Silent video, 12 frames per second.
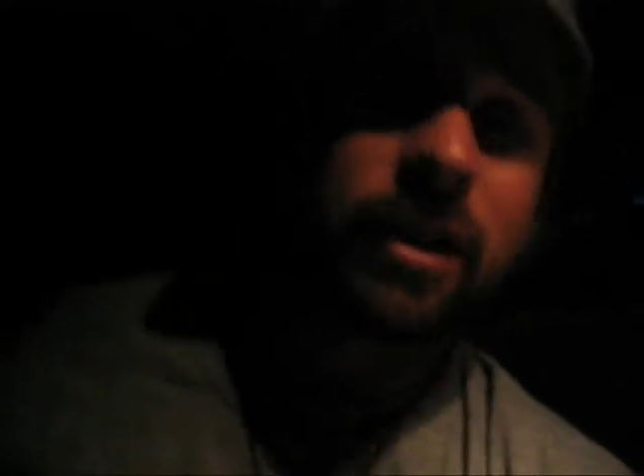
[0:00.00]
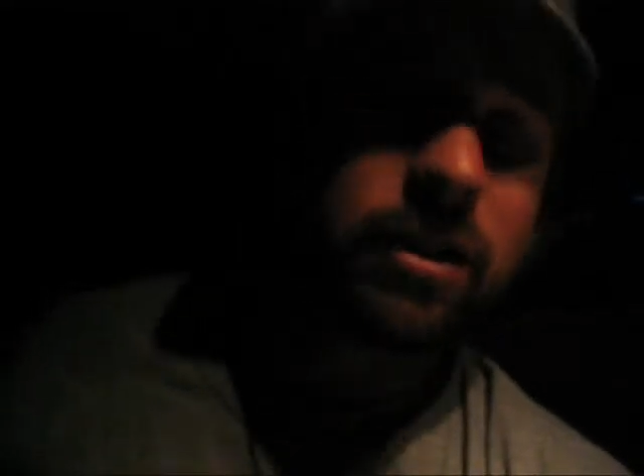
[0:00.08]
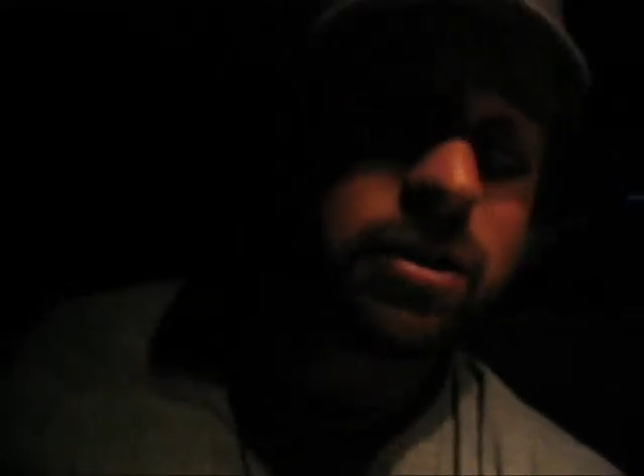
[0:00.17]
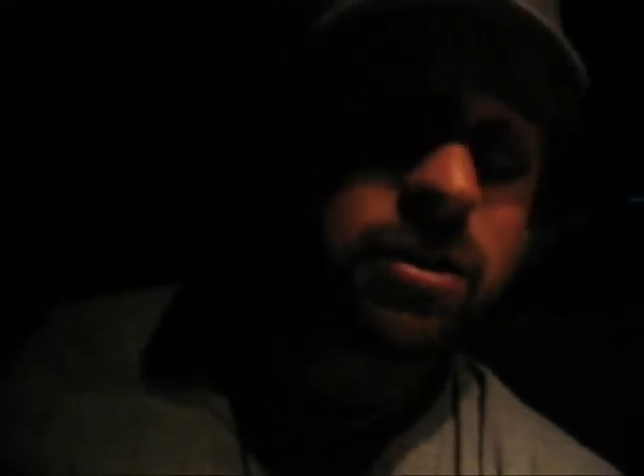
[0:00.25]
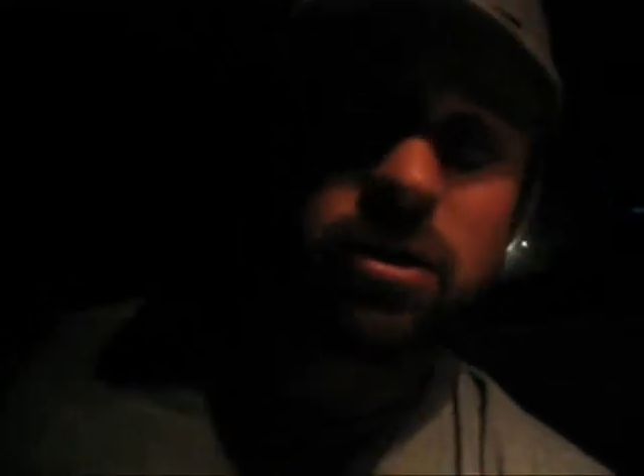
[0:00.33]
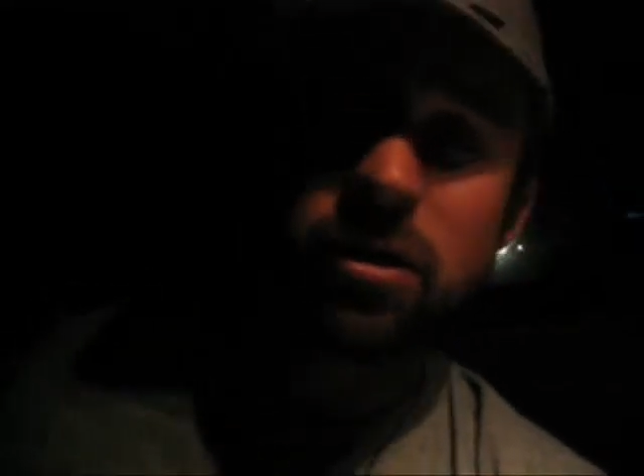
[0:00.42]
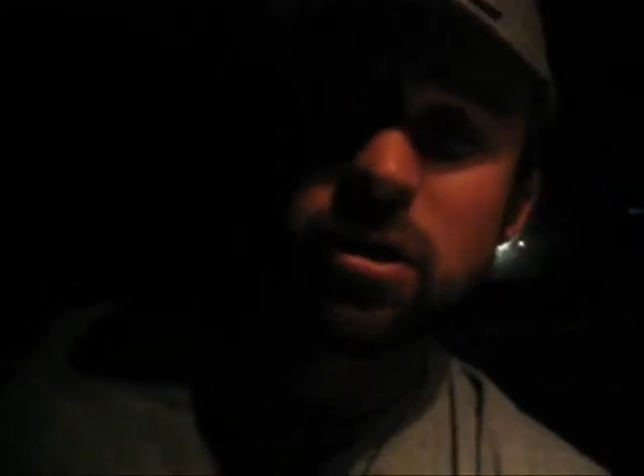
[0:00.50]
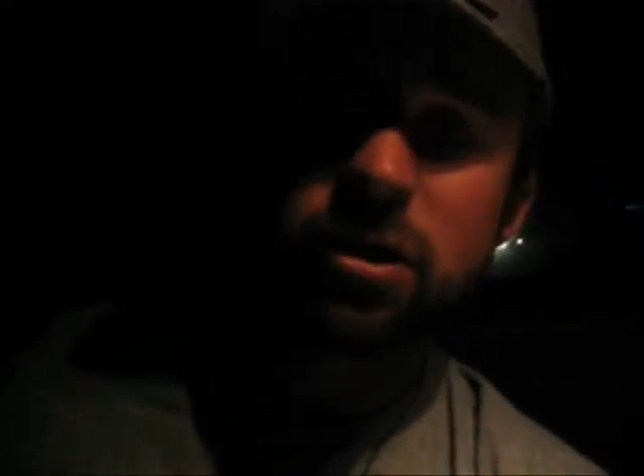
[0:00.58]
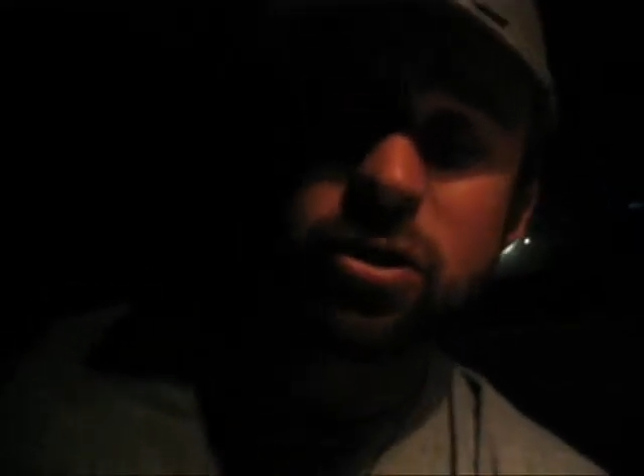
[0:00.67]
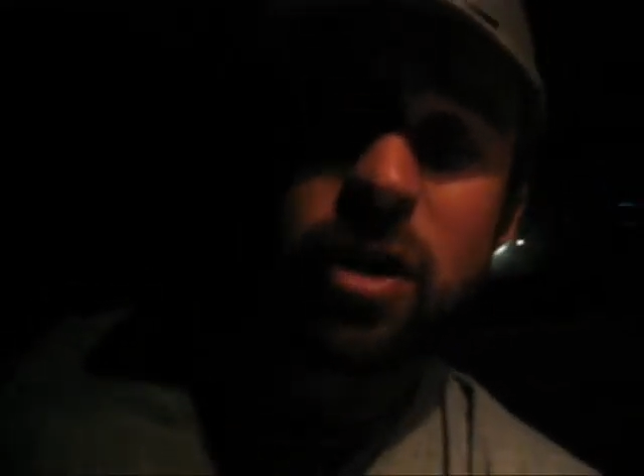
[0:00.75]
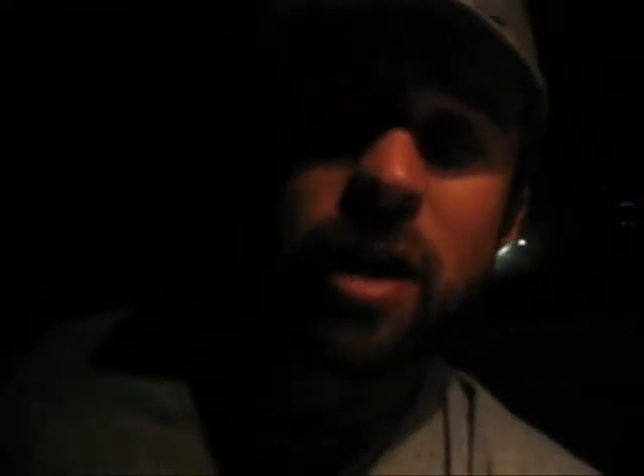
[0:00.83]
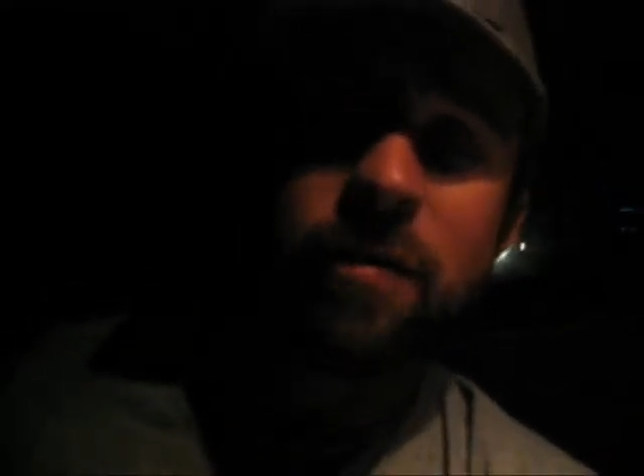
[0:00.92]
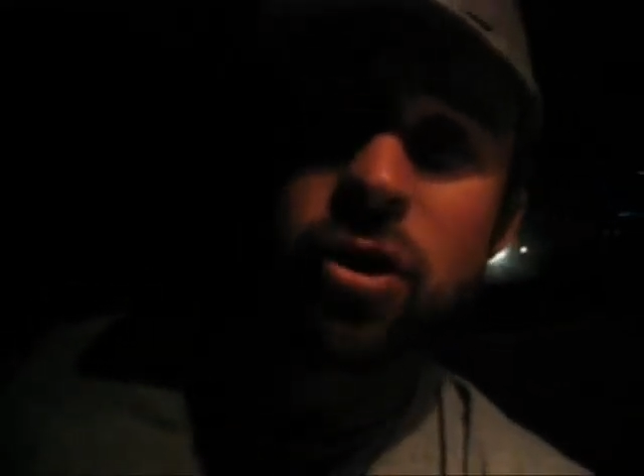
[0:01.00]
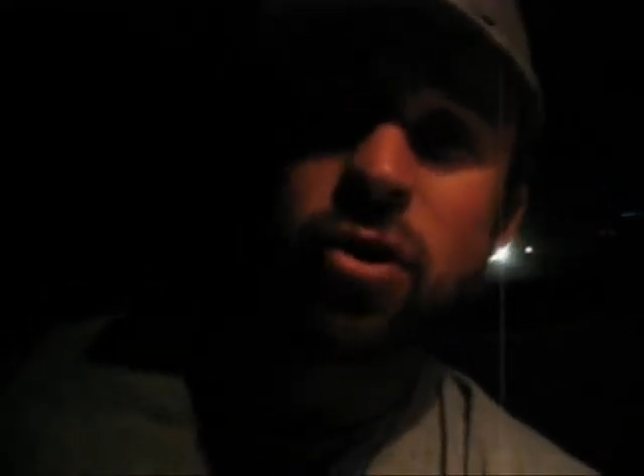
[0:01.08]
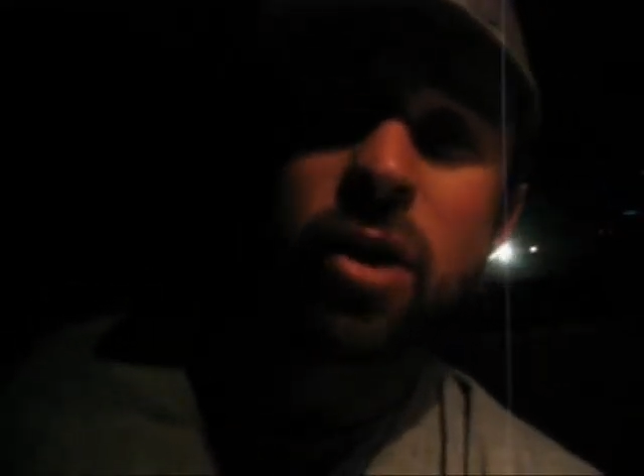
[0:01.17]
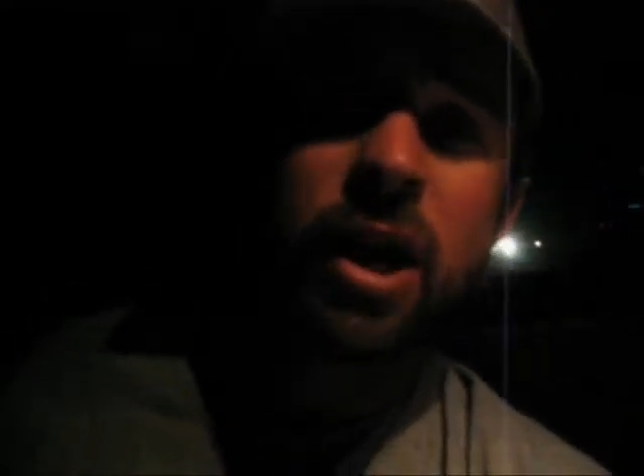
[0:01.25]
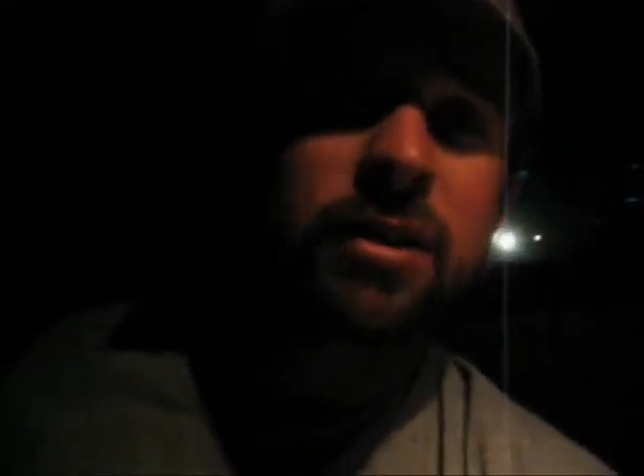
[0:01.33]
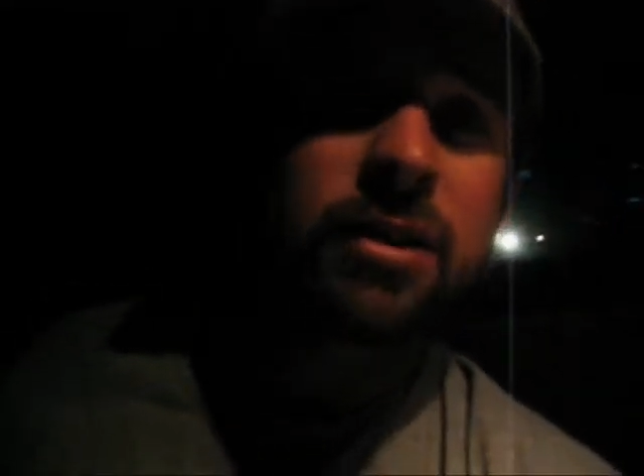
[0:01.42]
like they're just driving
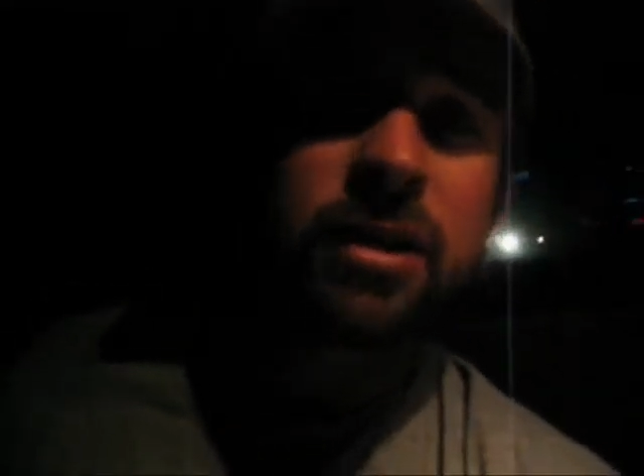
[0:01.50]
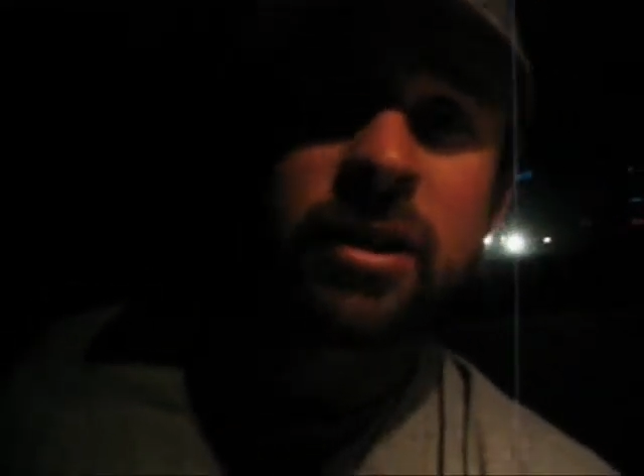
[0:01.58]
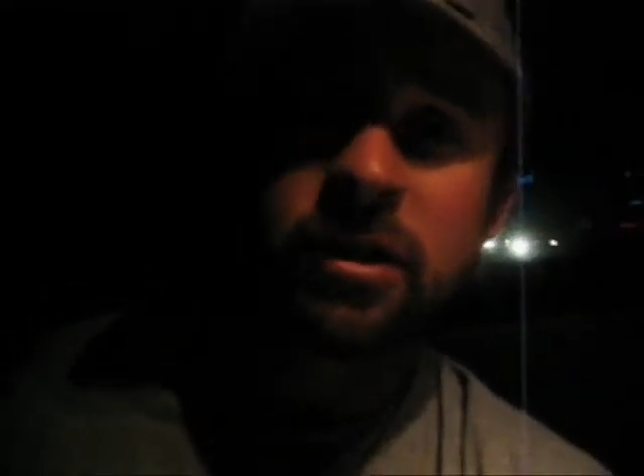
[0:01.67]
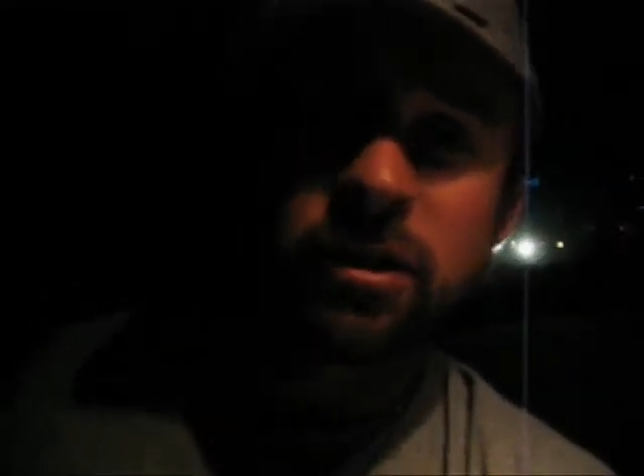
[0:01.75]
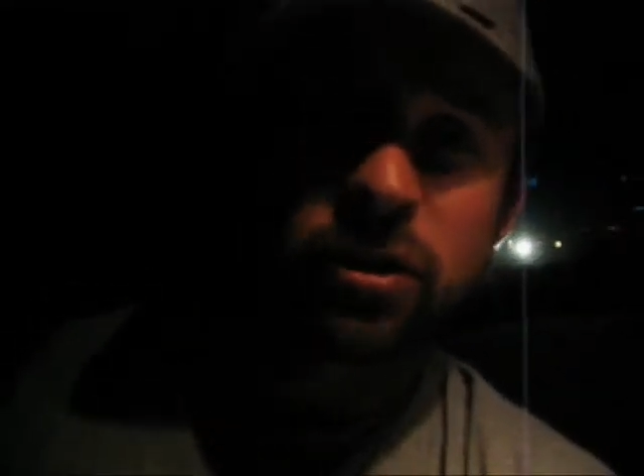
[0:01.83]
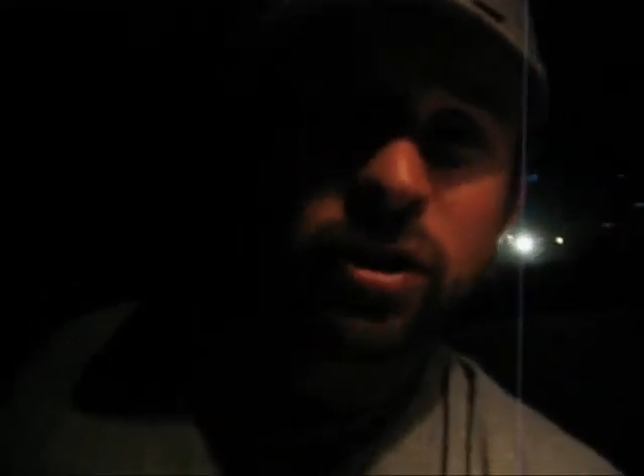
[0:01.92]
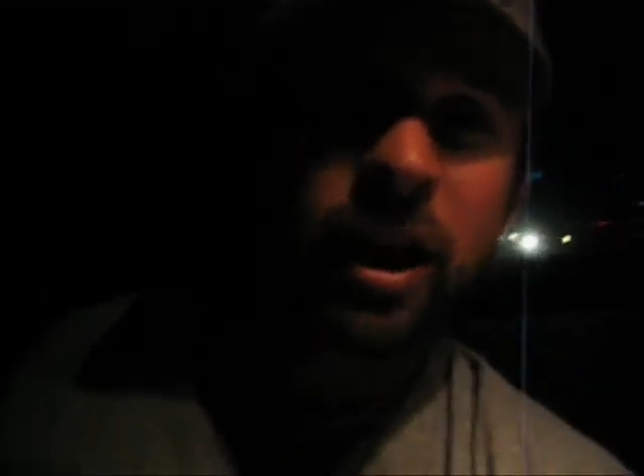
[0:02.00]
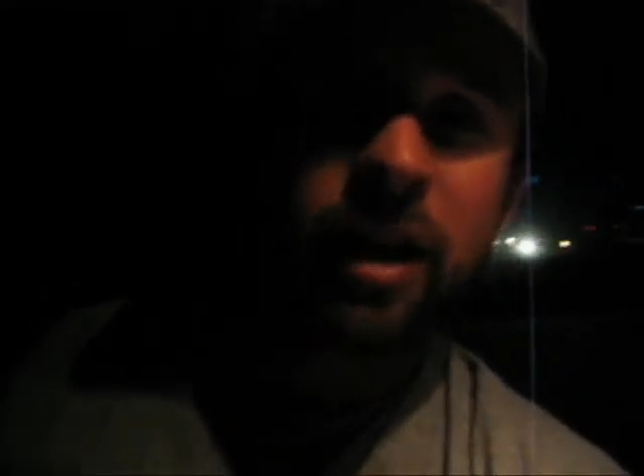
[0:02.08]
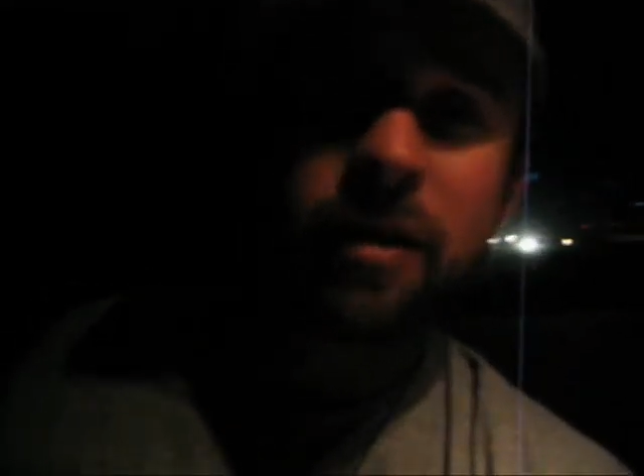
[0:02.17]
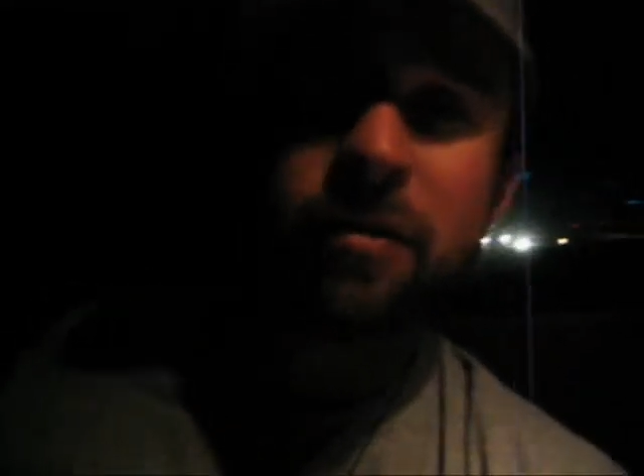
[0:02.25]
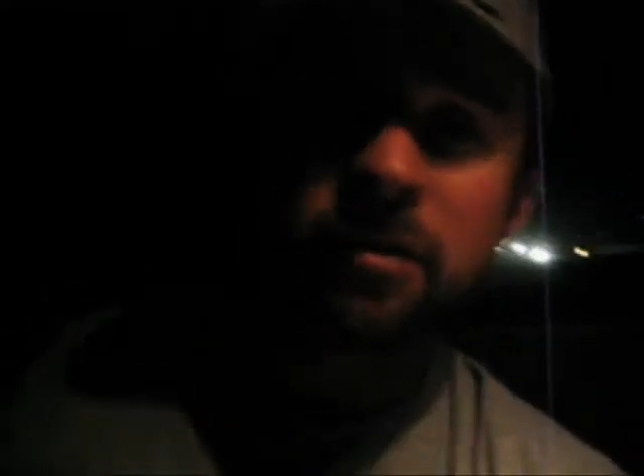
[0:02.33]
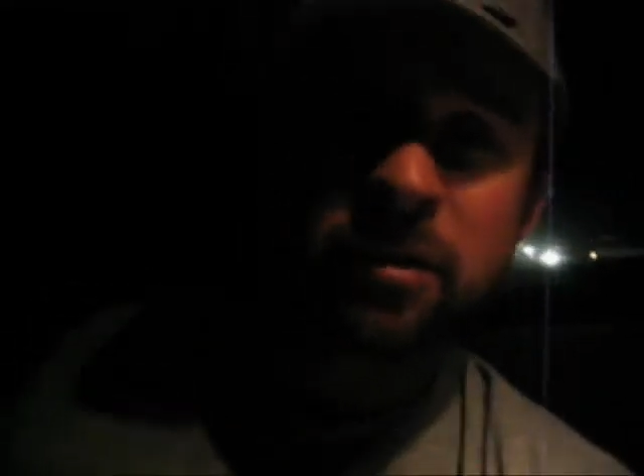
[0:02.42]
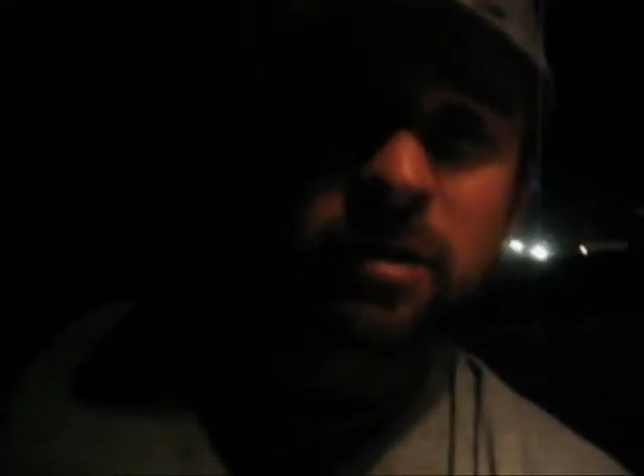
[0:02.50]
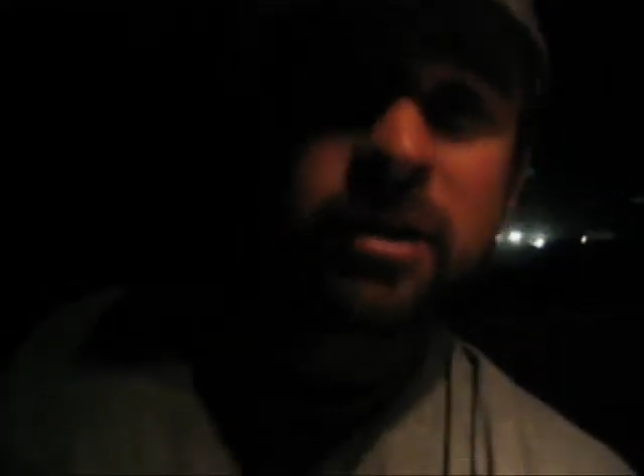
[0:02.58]
crazy, and you can't even,